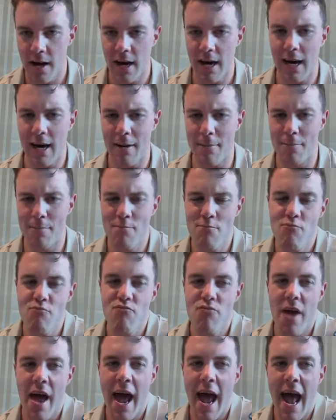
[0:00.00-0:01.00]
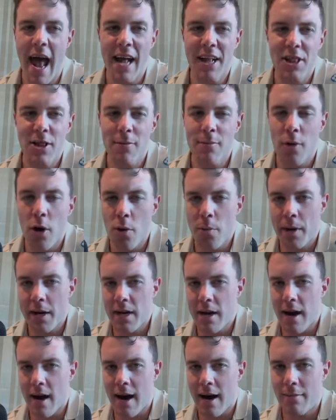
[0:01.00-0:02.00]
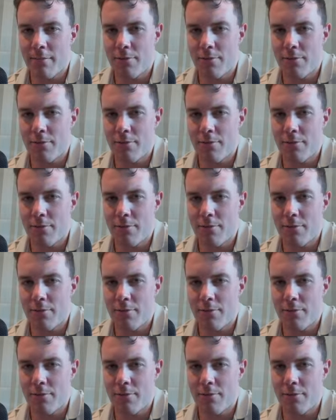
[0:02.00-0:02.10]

Um, at the moment, I'm